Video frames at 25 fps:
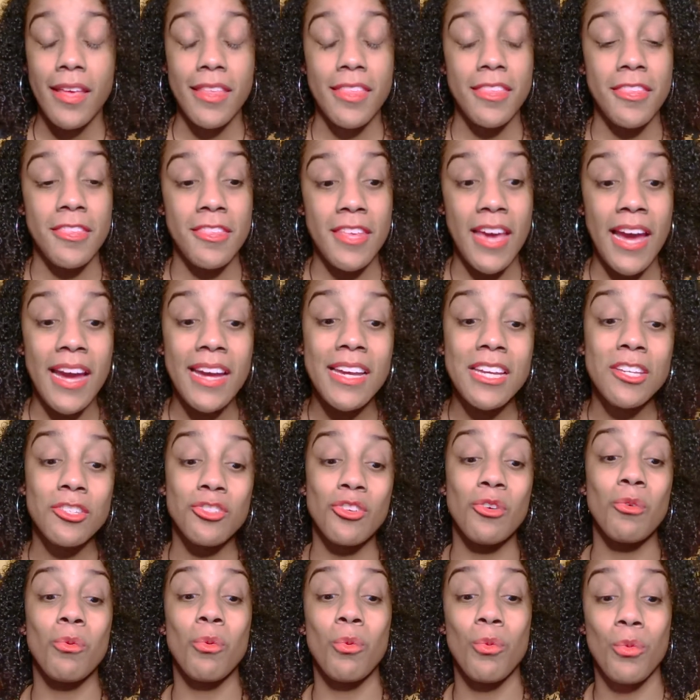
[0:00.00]
That
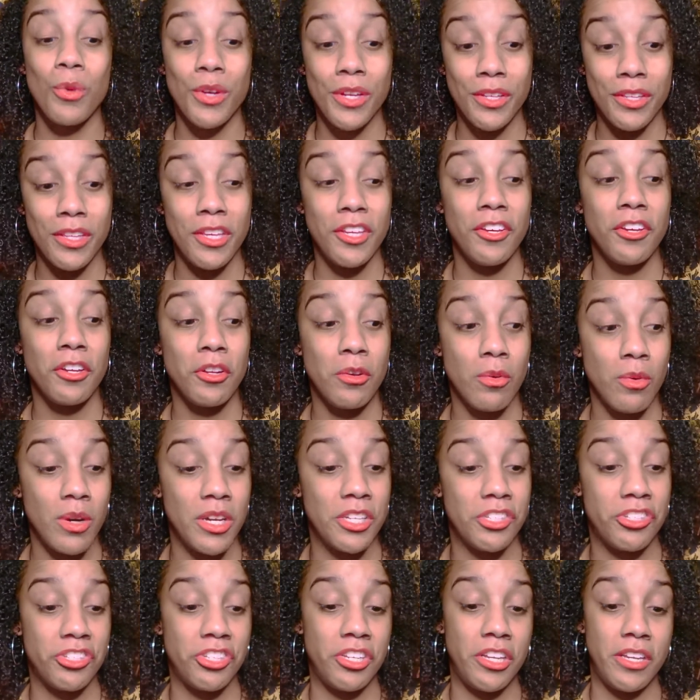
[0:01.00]
is a really good
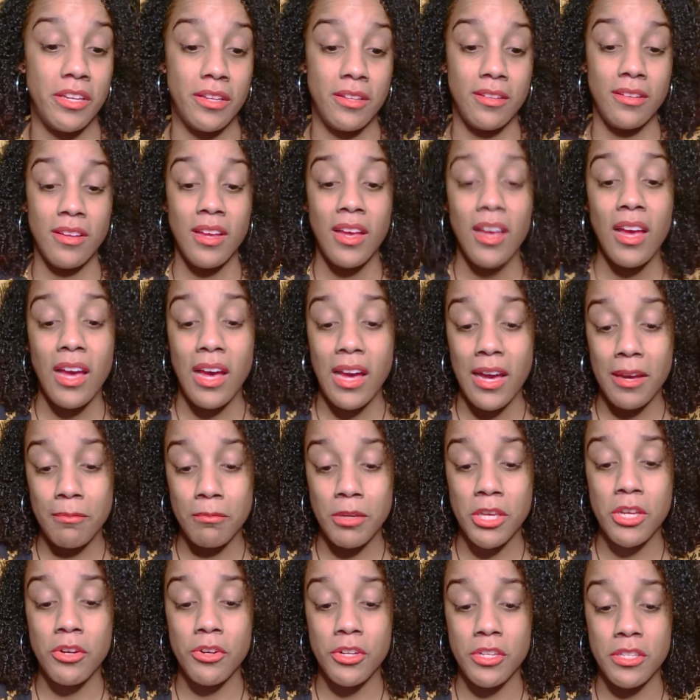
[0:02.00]
question.
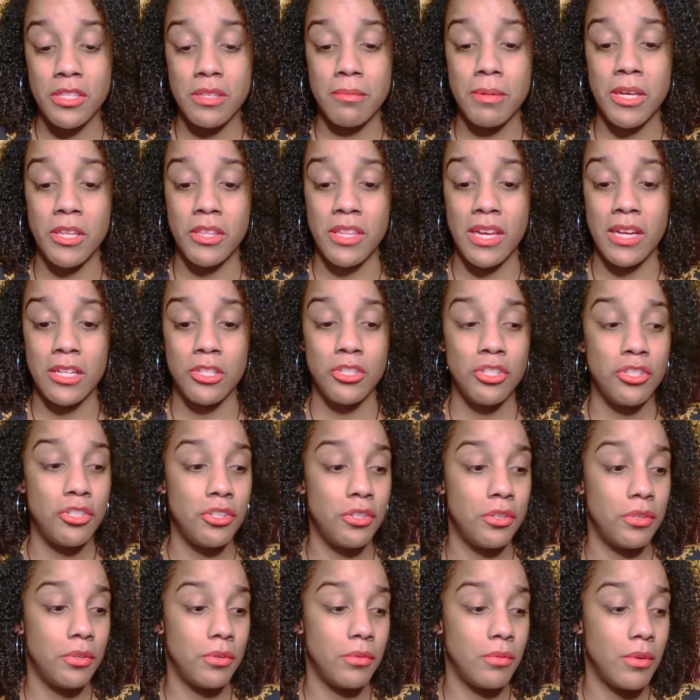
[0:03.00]
I'm curious about that
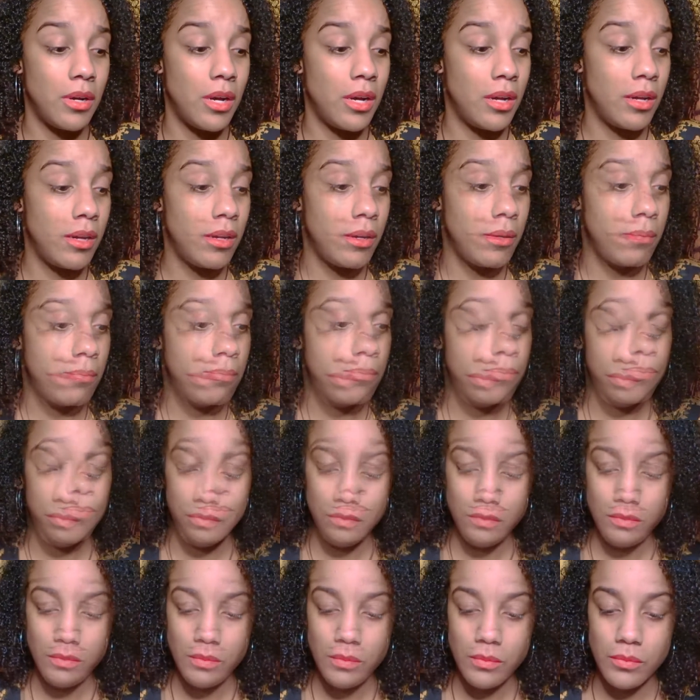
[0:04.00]
too. Um,
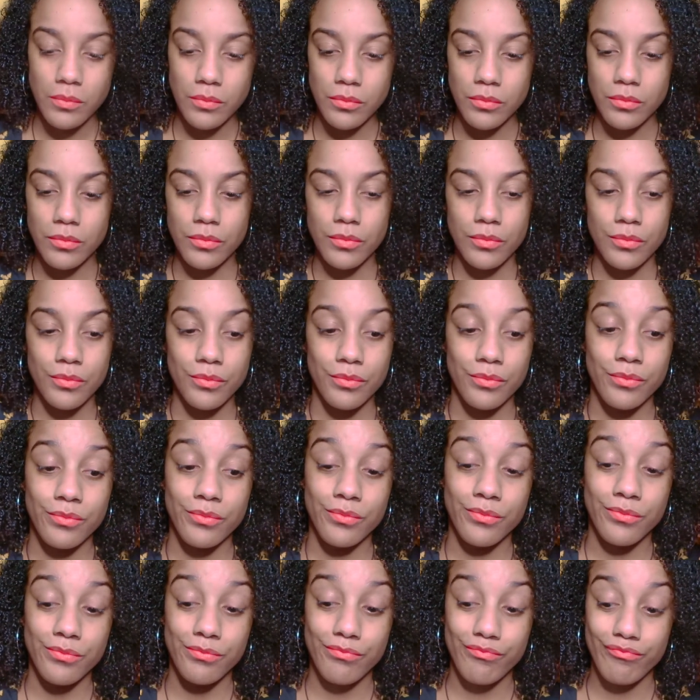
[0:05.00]

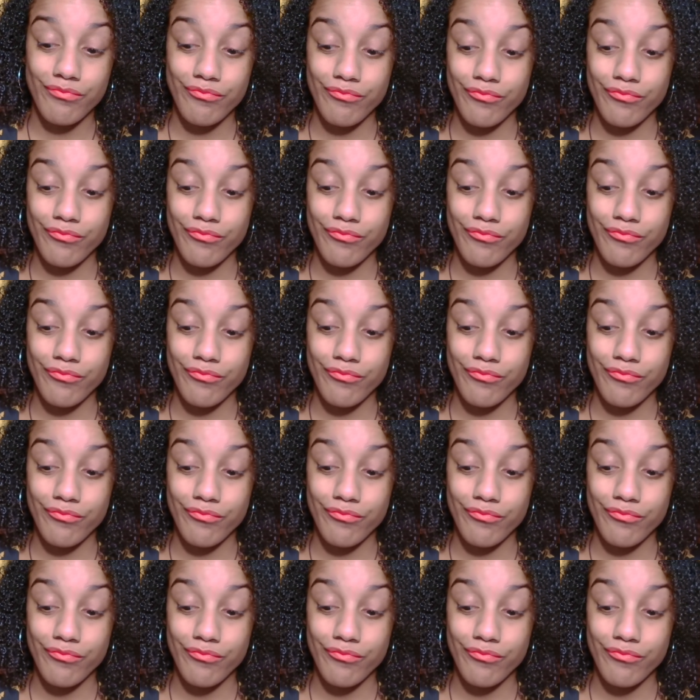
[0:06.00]
hmm.